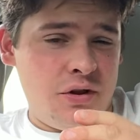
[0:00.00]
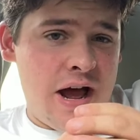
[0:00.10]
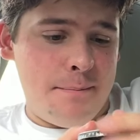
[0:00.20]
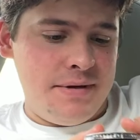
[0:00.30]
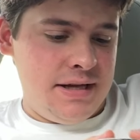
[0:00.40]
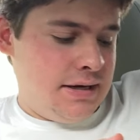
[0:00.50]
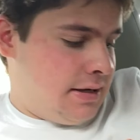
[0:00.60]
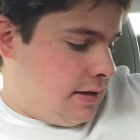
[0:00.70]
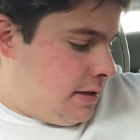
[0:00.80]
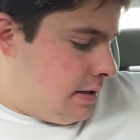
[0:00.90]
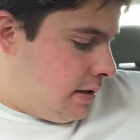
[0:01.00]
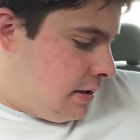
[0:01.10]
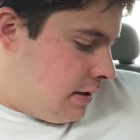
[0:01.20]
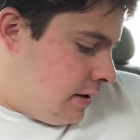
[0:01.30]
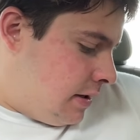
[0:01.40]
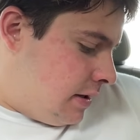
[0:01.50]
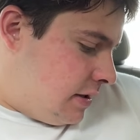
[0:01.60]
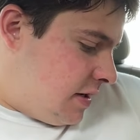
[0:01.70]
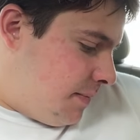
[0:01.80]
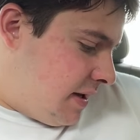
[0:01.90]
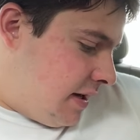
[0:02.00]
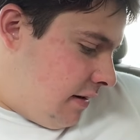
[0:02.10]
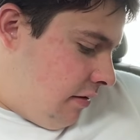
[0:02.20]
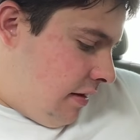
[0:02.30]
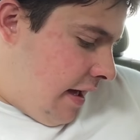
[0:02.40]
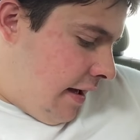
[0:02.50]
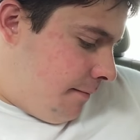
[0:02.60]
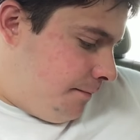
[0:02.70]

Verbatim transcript: not be dipping it in that.